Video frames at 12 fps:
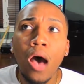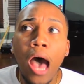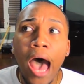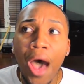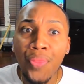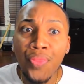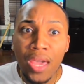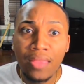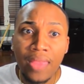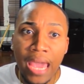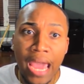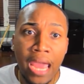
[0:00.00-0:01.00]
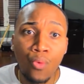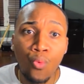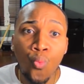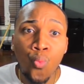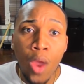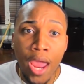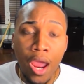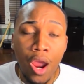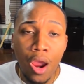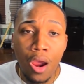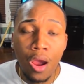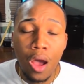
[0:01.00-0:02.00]
I think that
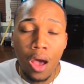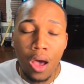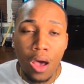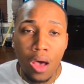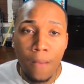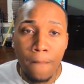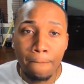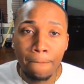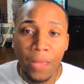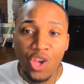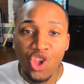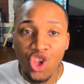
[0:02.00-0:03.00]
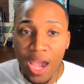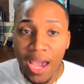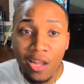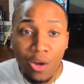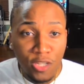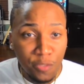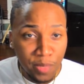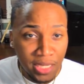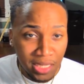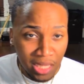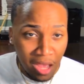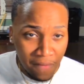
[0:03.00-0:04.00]
where um Shayla was
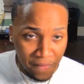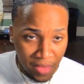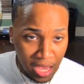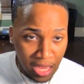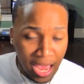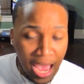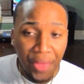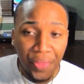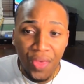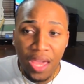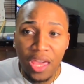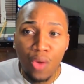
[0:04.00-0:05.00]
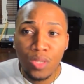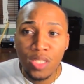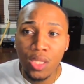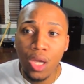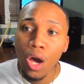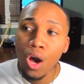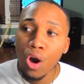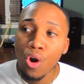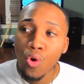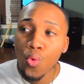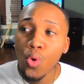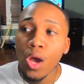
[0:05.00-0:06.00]
pissed off at, I think it was the
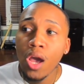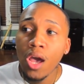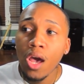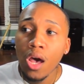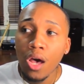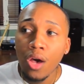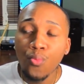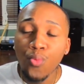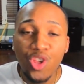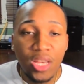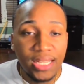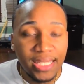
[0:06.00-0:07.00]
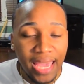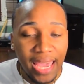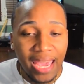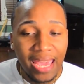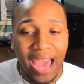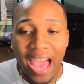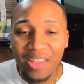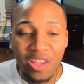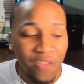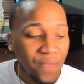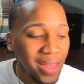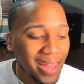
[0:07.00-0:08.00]
whole when she said, I
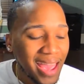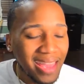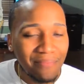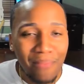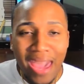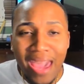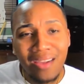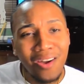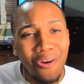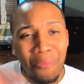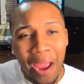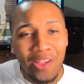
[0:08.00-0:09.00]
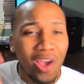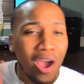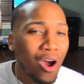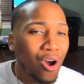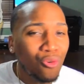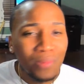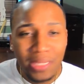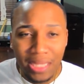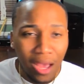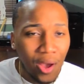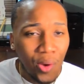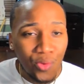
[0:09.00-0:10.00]
just felt like, man, go write your own
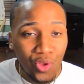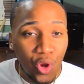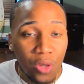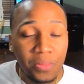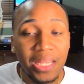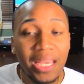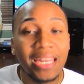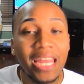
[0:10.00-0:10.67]
songs. You know what I'm saying?